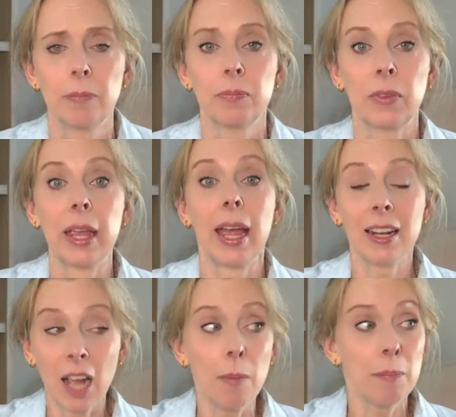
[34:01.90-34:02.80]
Okay. And
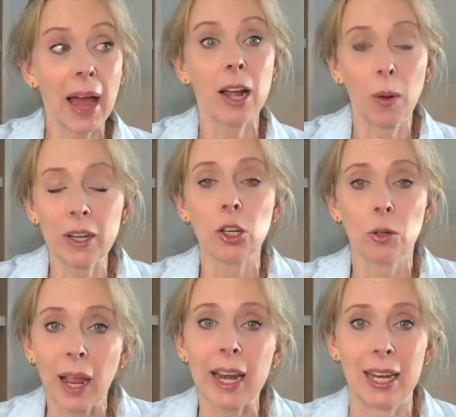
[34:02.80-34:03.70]
come back when you're
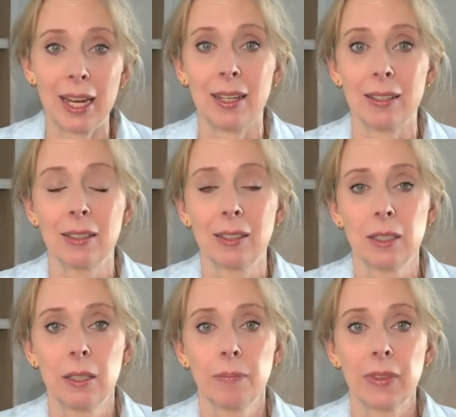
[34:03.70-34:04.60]
ready.
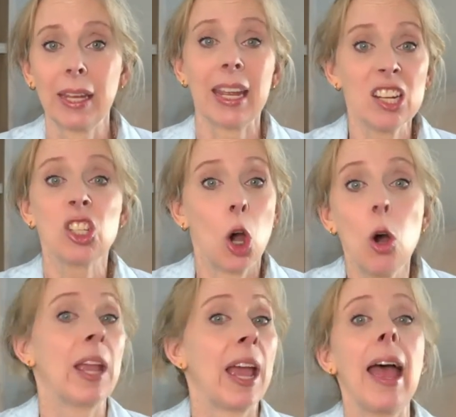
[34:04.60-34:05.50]
Like, it's
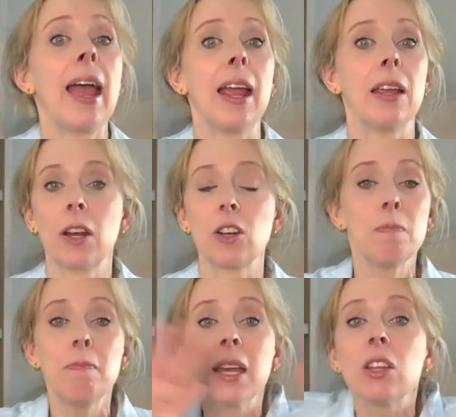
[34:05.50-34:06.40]
okay. There's
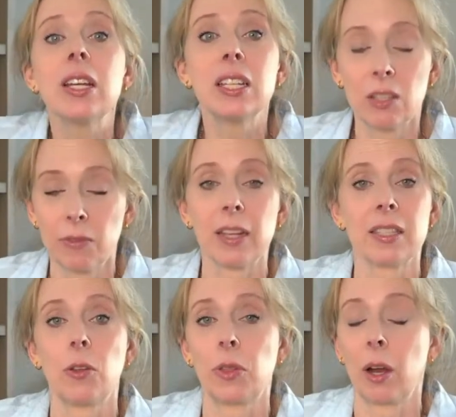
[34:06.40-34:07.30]
millions of us
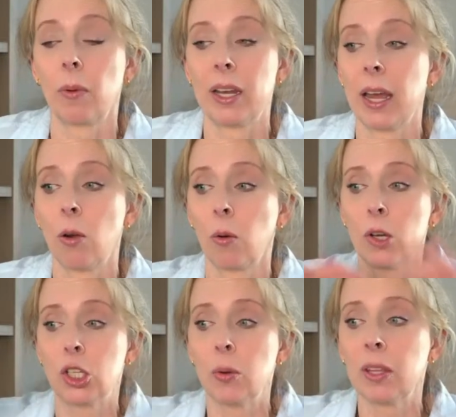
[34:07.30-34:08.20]
out there right now who are
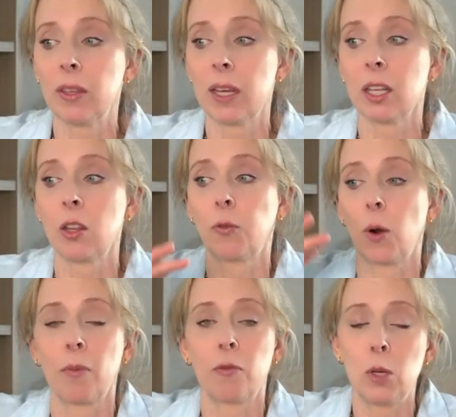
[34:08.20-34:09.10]
doing things in the
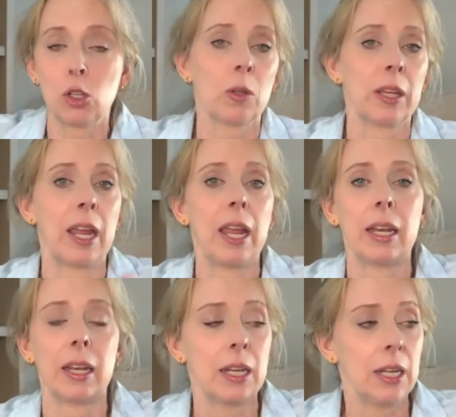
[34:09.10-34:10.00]
form of mutual aid
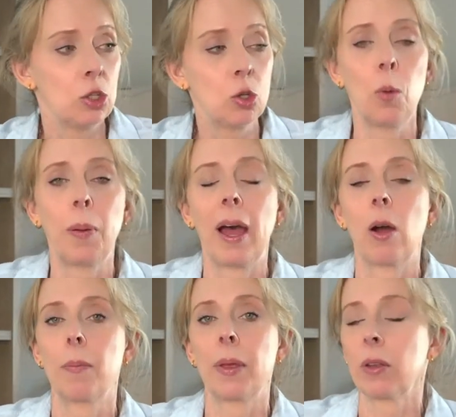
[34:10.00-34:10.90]
and dual
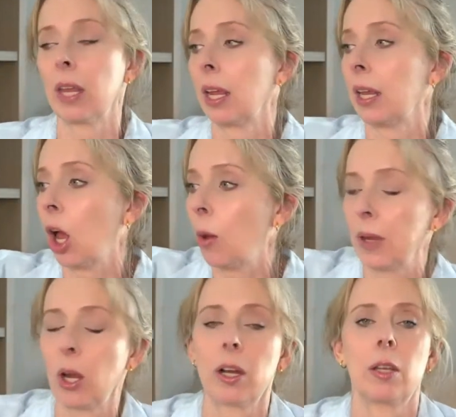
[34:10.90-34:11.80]
power building and
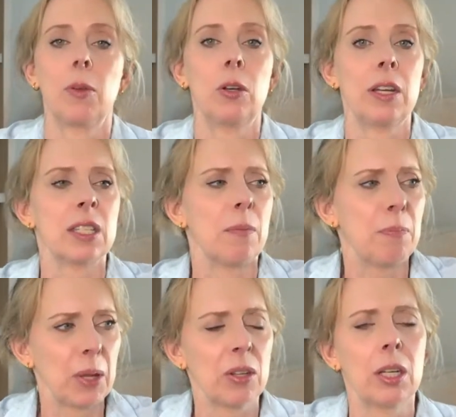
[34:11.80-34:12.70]
helping our communities and
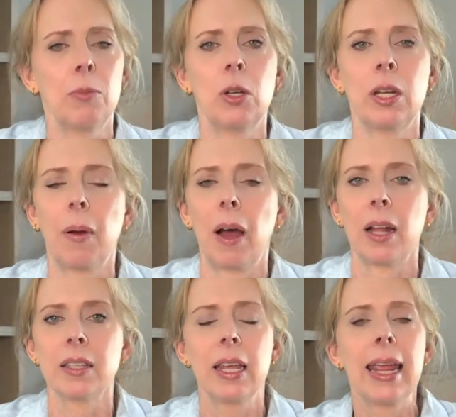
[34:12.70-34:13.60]
building community
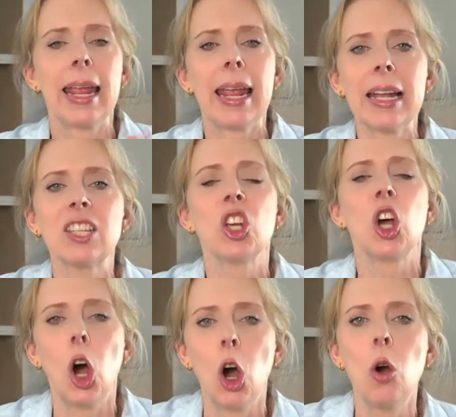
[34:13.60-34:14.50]
pods. It's
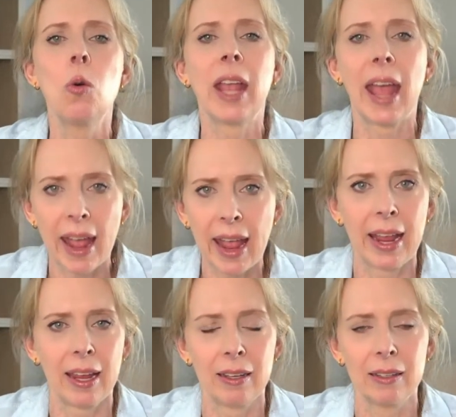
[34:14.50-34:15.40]

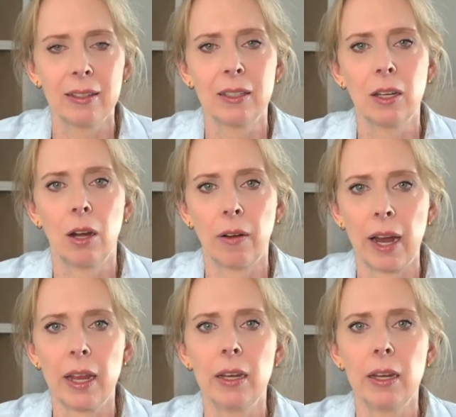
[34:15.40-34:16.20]
okay. All right.